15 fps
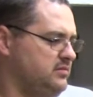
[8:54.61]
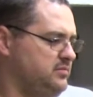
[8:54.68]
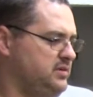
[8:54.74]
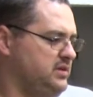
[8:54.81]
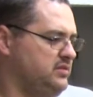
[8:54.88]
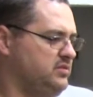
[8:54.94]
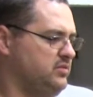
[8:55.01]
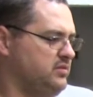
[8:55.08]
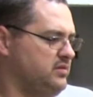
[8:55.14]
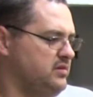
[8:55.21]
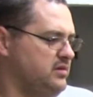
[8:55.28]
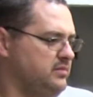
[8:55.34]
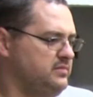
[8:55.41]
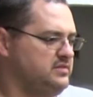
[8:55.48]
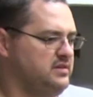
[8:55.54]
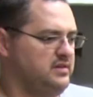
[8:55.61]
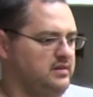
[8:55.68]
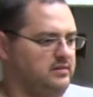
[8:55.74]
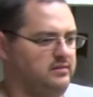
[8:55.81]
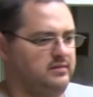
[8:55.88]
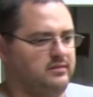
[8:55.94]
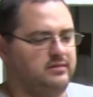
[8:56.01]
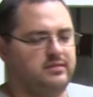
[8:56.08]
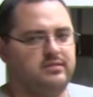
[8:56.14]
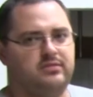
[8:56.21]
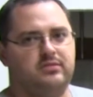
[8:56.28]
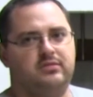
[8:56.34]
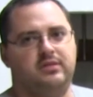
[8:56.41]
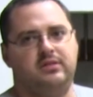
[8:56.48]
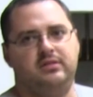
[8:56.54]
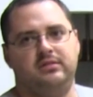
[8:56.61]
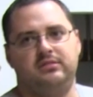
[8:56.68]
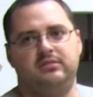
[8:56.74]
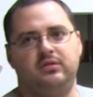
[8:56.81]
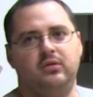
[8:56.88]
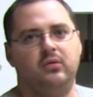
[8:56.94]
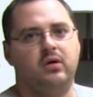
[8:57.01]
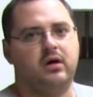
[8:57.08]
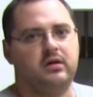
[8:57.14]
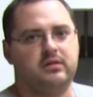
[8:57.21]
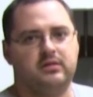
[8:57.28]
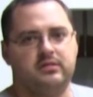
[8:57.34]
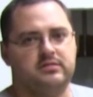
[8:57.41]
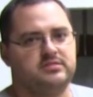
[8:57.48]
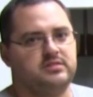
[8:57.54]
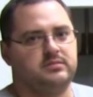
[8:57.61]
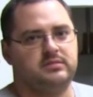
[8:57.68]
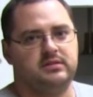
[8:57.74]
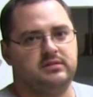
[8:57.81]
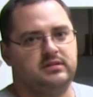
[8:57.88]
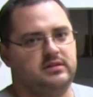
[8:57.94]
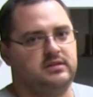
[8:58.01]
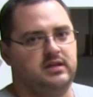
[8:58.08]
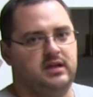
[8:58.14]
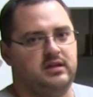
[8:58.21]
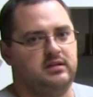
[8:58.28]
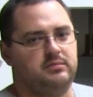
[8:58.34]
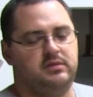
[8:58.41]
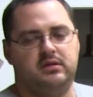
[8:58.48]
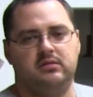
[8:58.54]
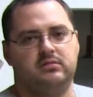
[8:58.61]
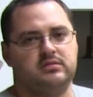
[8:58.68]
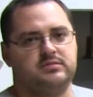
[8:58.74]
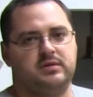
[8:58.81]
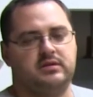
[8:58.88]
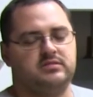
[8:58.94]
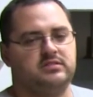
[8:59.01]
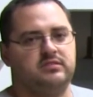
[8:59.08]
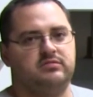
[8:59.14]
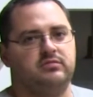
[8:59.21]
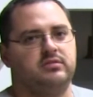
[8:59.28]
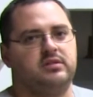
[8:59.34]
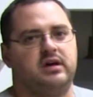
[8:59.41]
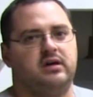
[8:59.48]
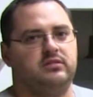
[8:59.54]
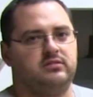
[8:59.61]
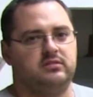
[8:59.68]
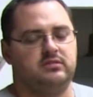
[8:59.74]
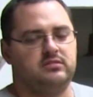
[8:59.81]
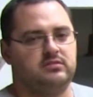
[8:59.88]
the peak torque comes in at like 3,200 or something like that, and the peak horsepower is like 4,000.